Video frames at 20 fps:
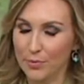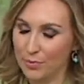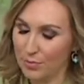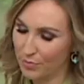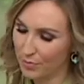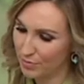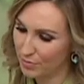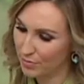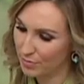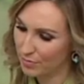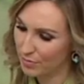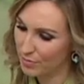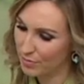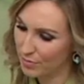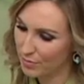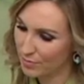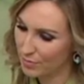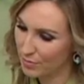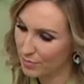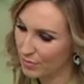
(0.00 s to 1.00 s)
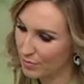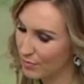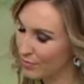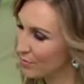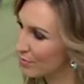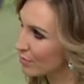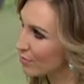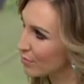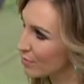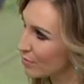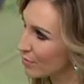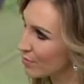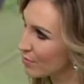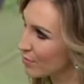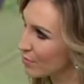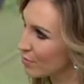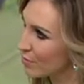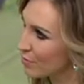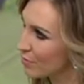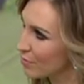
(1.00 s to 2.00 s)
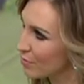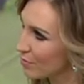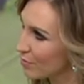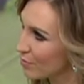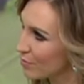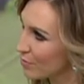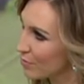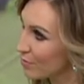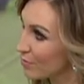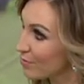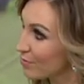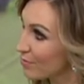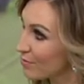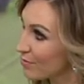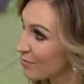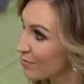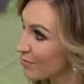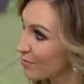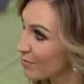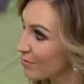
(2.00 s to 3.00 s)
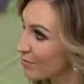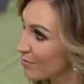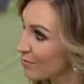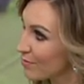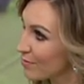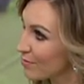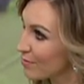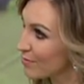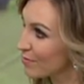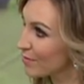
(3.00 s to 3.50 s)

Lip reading: No words are spoken by the person on screen.